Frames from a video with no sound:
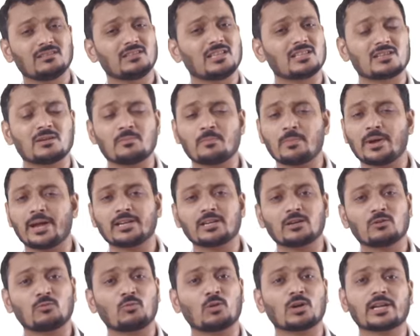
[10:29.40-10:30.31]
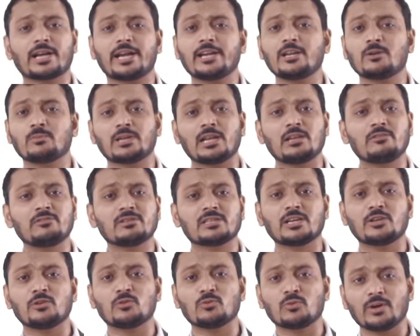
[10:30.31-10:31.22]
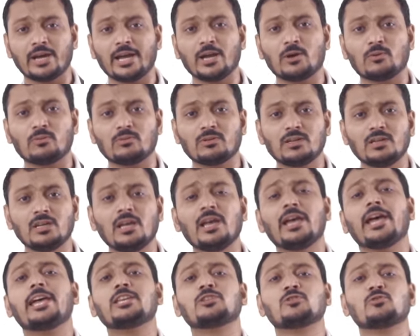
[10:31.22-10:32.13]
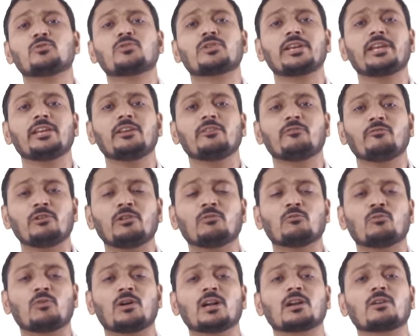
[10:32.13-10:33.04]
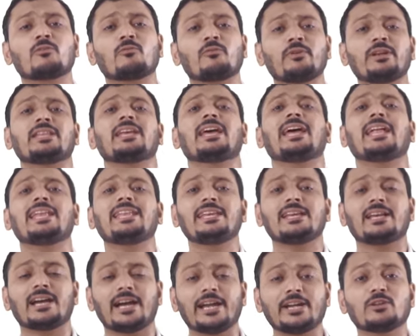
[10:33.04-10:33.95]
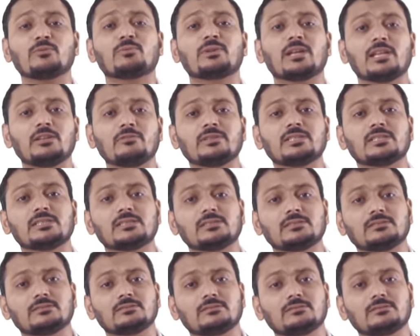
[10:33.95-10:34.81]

Doesn't matter what kind of television you have, EduTree will work with any kind of television.